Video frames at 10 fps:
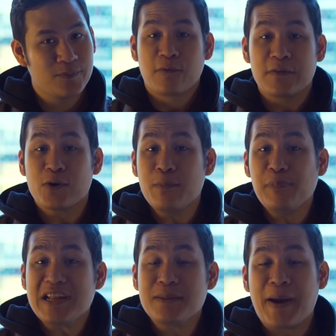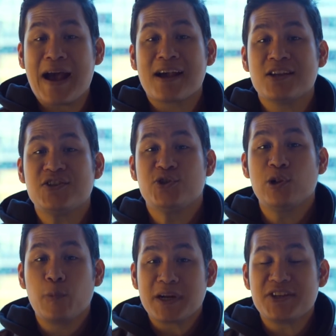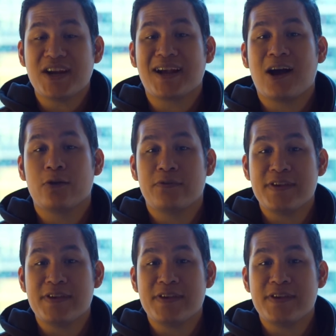For the complete package, you'll want to check out